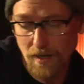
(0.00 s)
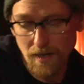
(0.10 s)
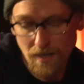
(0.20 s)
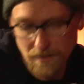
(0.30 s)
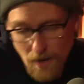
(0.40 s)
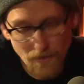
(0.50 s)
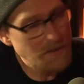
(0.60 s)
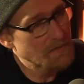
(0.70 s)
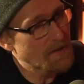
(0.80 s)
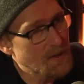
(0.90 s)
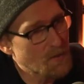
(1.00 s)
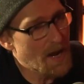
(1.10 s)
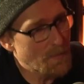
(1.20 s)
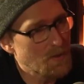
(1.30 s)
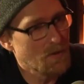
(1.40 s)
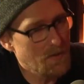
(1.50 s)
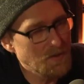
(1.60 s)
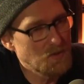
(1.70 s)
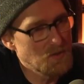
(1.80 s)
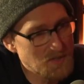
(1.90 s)
now I need to find out what happened. One of the
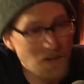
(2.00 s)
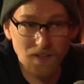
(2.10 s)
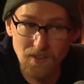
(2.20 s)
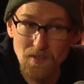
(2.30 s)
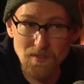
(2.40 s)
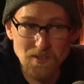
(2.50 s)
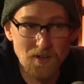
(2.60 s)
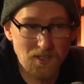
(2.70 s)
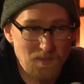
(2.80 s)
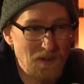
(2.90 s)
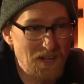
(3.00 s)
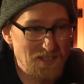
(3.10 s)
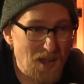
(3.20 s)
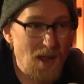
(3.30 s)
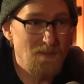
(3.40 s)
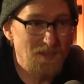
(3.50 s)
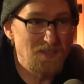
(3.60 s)
things the other thing you talked about last time